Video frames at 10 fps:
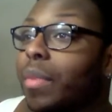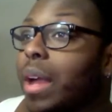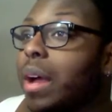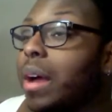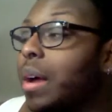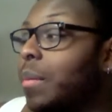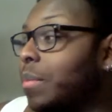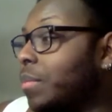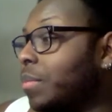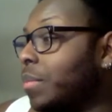I
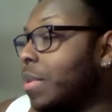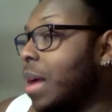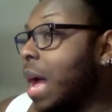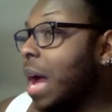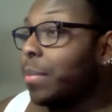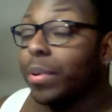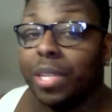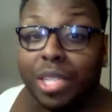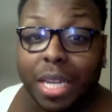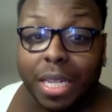
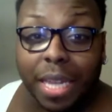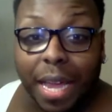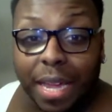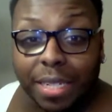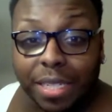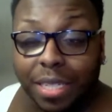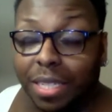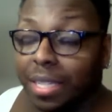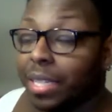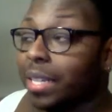appreciate that.
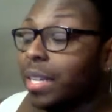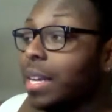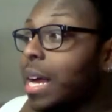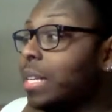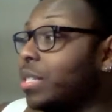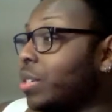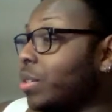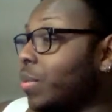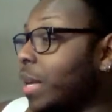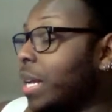I
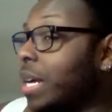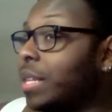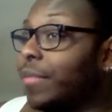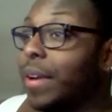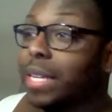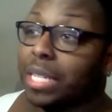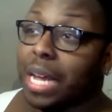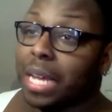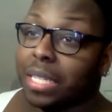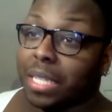do, when other
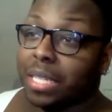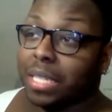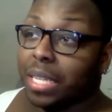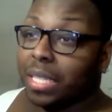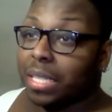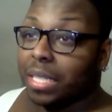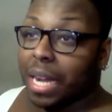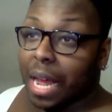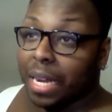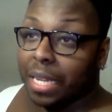franchises is
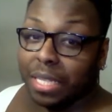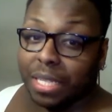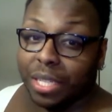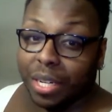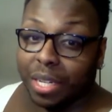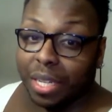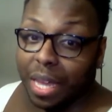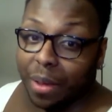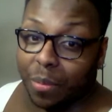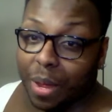not necessarily
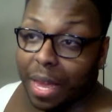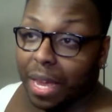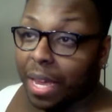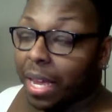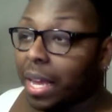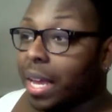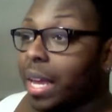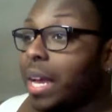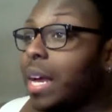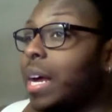that way.
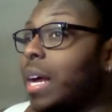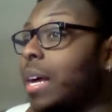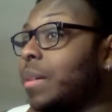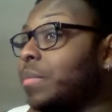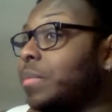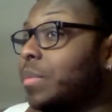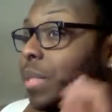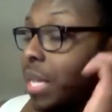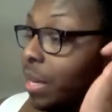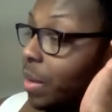
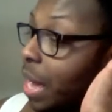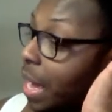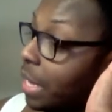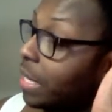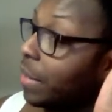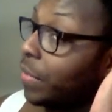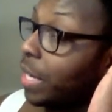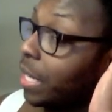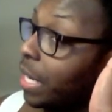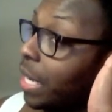So I
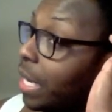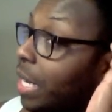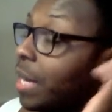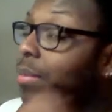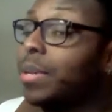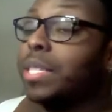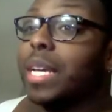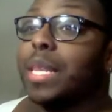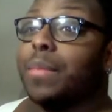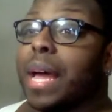definitely
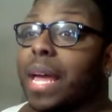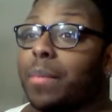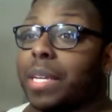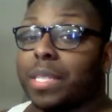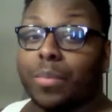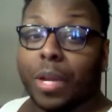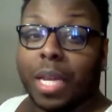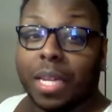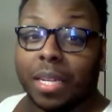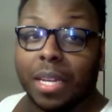appreciate that Miami is
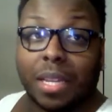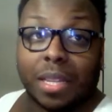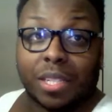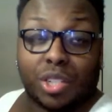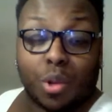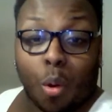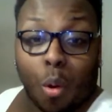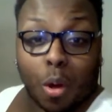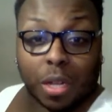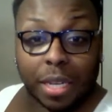bringing the
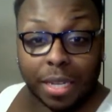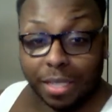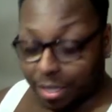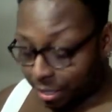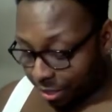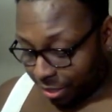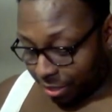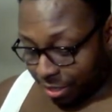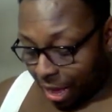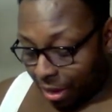chocolate
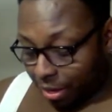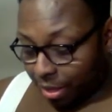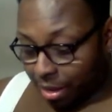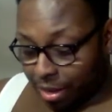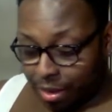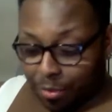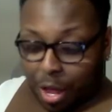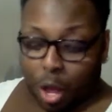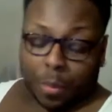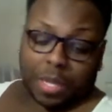out in the
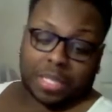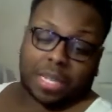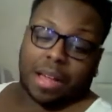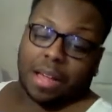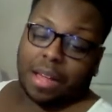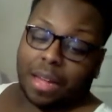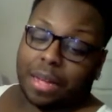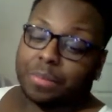moments. Uh-huh.